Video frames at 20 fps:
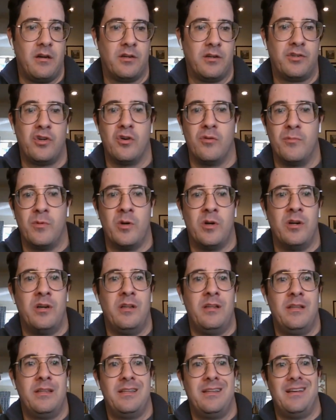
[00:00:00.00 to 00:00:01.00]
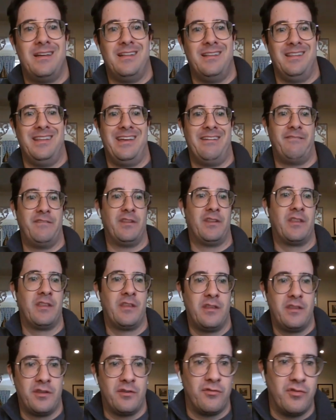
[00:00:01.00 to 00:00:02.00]
October 11th,
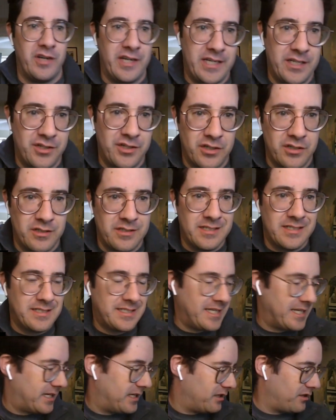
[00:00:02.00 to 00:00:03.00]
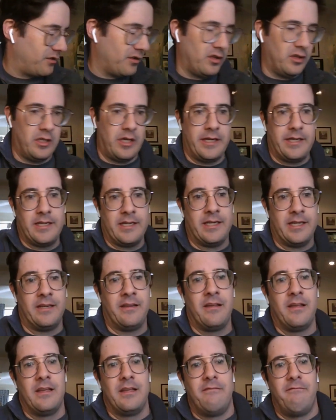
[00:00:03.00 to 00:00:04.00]
the Rangers taking on the Lightning,